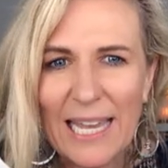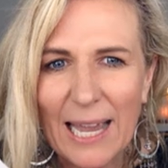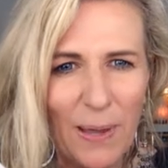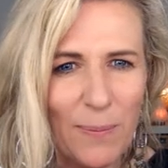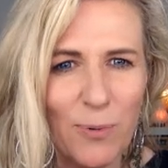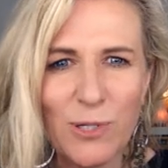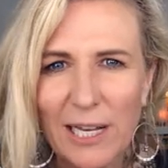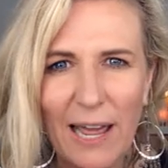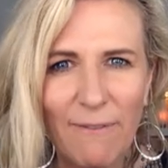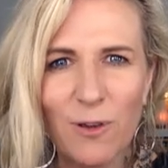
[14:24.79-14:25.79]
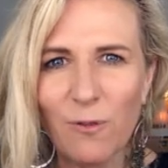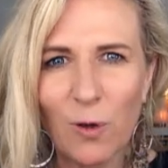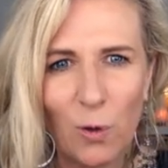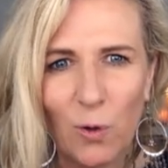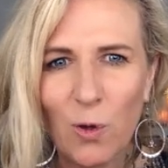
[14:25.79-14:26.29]
get people to love you for
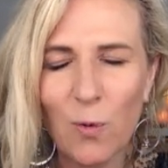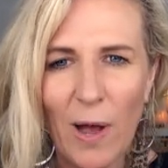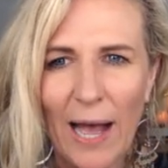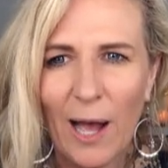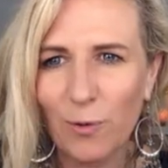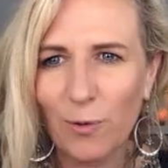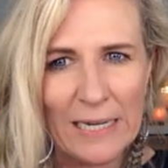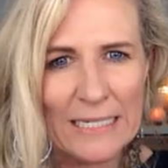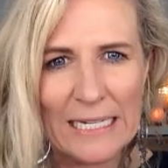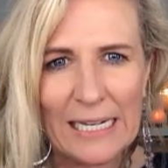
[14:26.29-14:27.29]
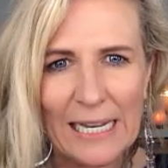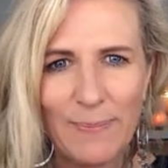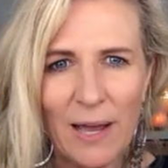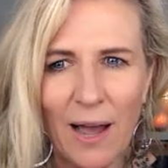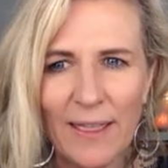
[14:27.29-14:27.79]
who you are authentically
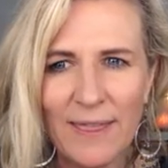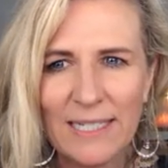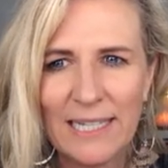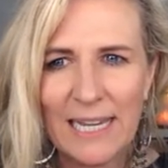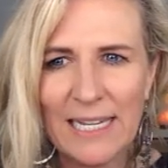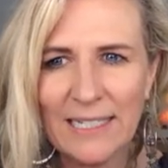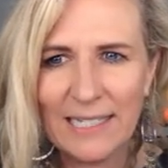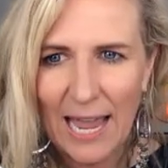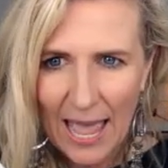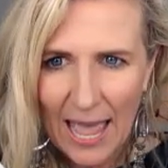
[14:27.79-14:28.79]
behind the scenes.